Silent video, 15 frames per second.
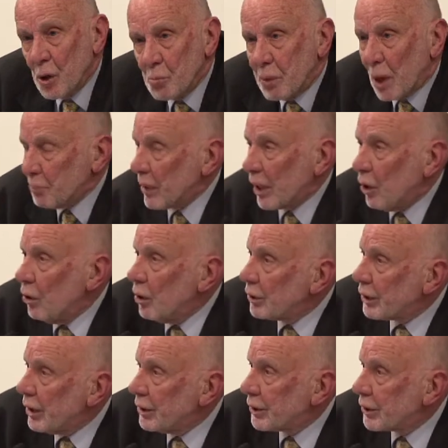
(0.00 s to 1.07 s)
but
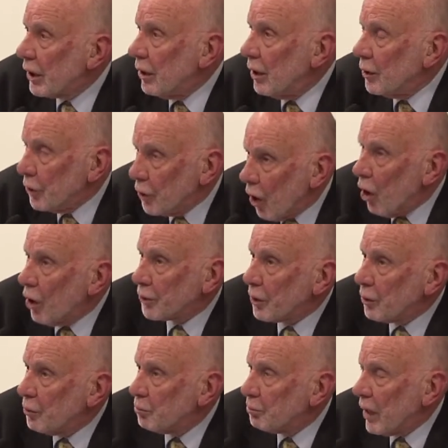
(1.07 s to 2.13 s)
because it's
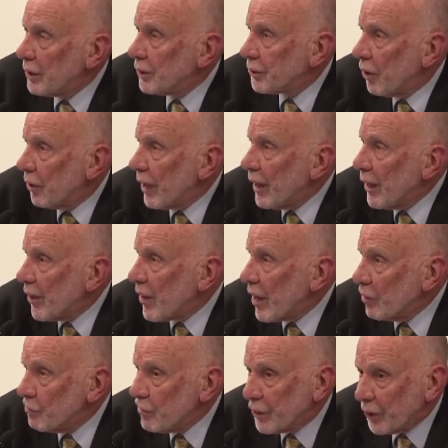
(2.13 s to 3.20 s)
not based on
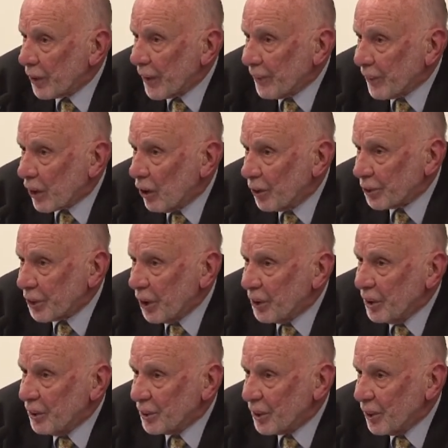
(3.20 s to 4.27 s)
anything written in the
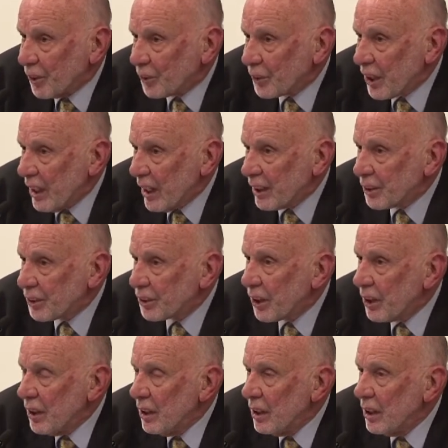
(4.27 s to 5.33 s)
constitutional text,
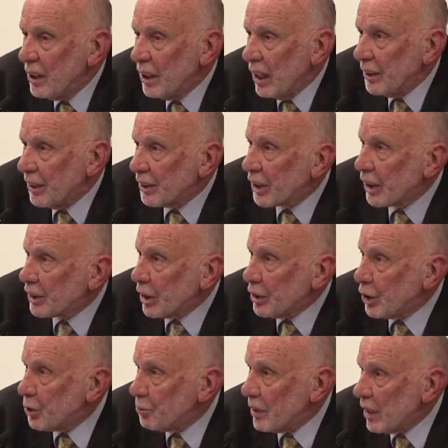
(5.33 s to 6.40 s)
it is
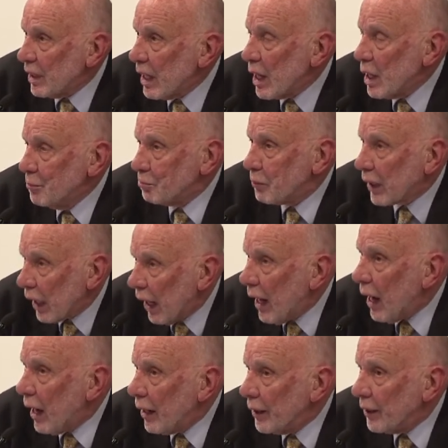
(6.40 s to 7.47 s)
said to be
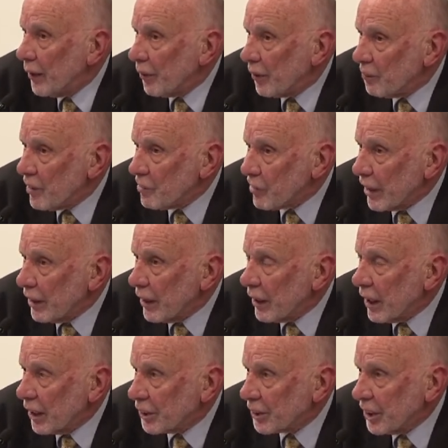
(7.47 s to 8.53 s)
implied in the very
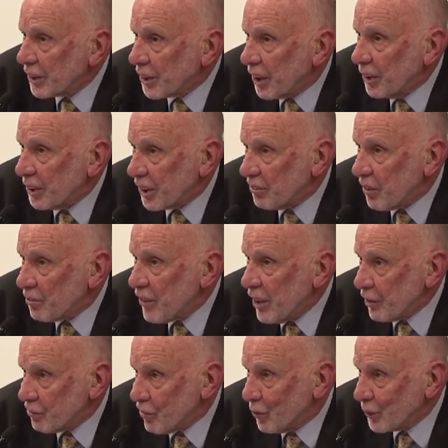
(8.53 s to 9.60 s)
existence of a
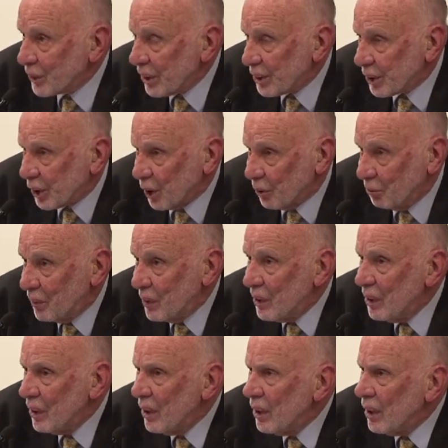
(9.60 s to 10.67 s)
federal system.
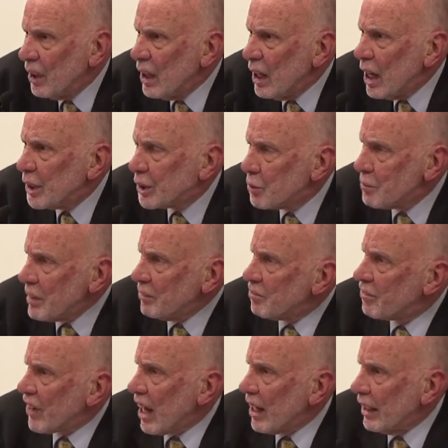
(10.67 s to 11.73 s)
It's a bit
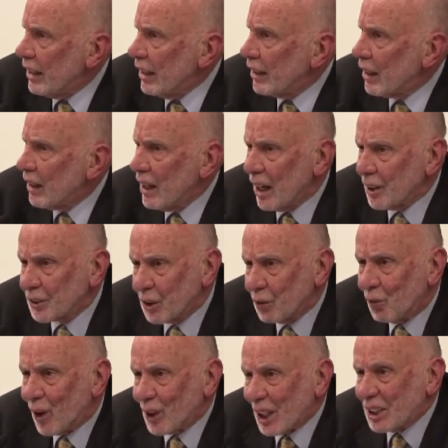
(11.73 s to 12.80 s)
vague as to
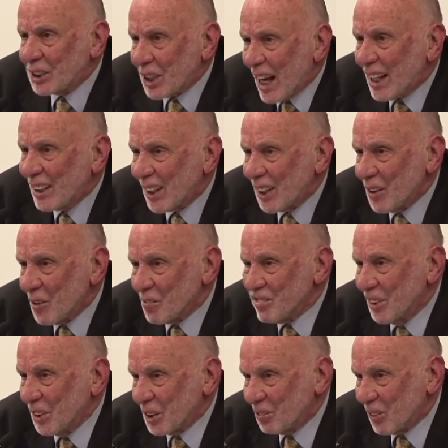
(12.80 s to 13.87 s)
what exactly the
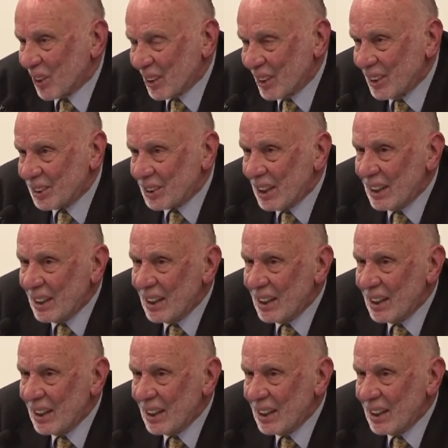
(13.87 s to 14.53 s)
principle is,